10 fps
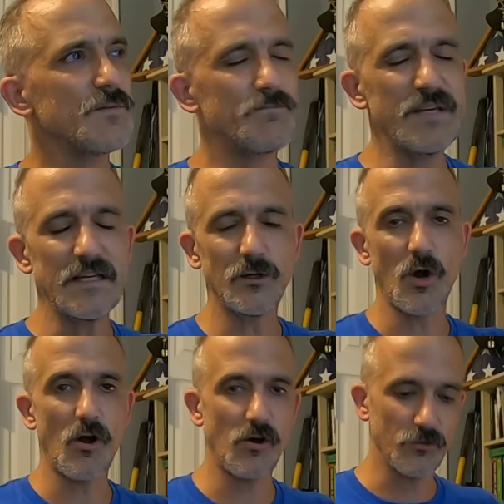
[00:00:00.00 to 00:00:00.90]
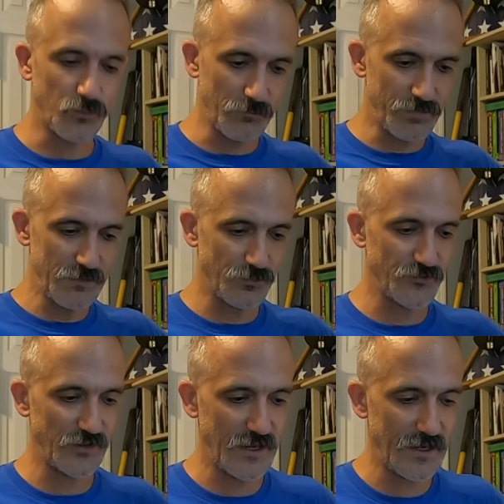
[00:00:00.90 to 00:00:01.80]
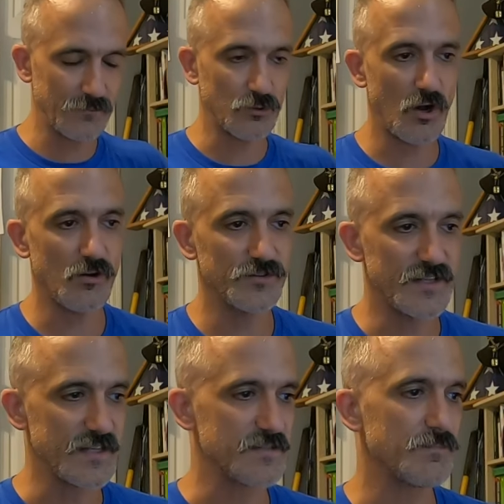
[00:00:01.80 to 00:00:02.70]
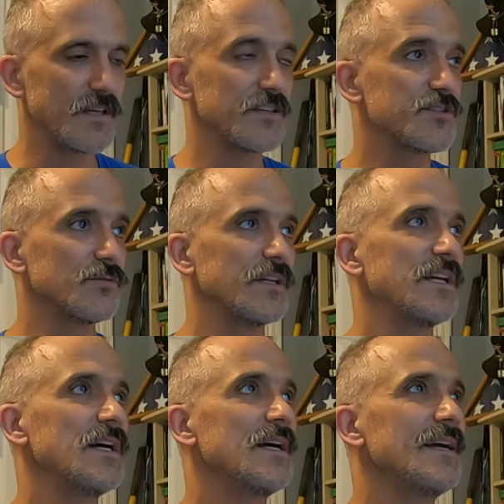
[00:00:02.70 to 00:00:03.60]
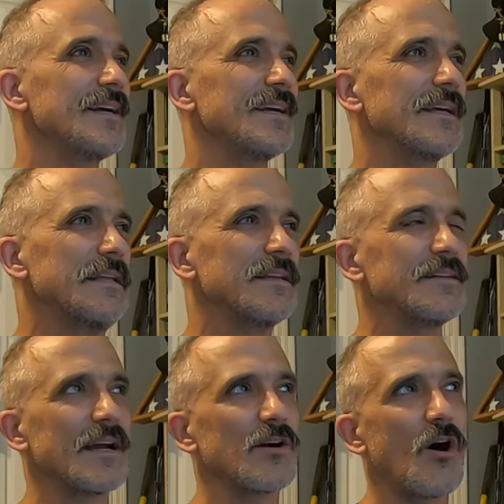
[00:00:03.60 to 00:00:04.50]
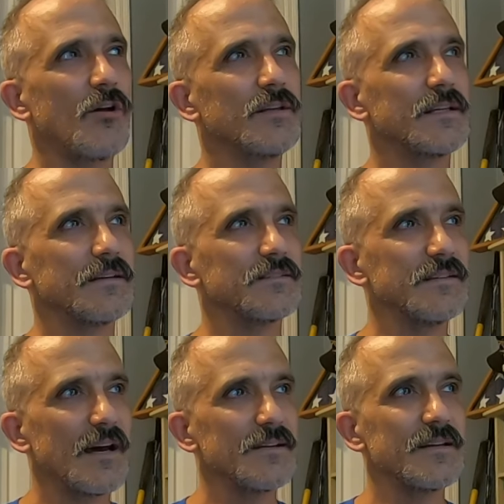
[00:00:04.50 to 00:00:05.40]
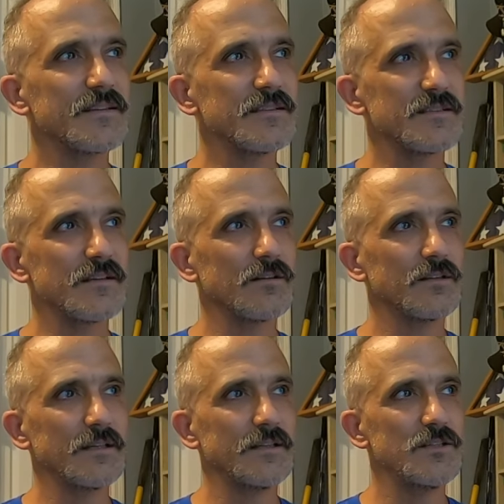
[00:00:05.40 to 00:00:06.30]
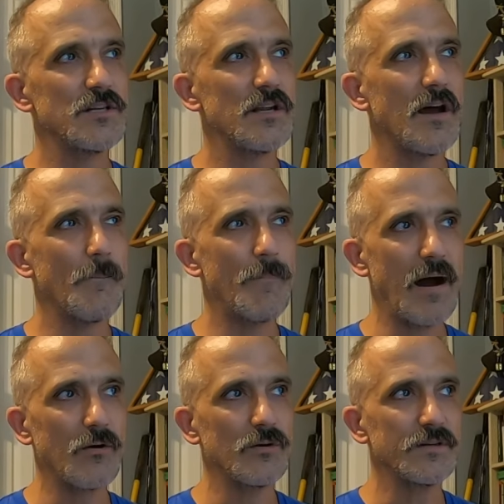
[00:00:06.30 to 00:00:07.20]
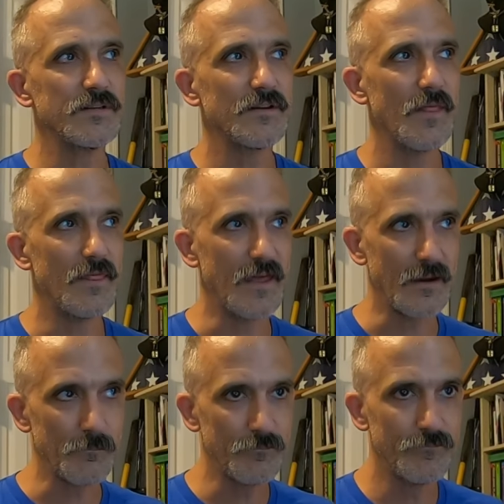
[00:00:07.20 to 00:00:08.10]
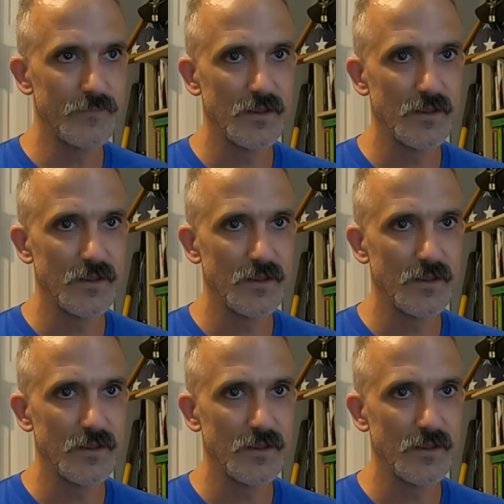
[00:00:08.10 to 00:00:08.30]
being called, when people say, hey, I'm called to this ministry, that calling is not necessarily about them.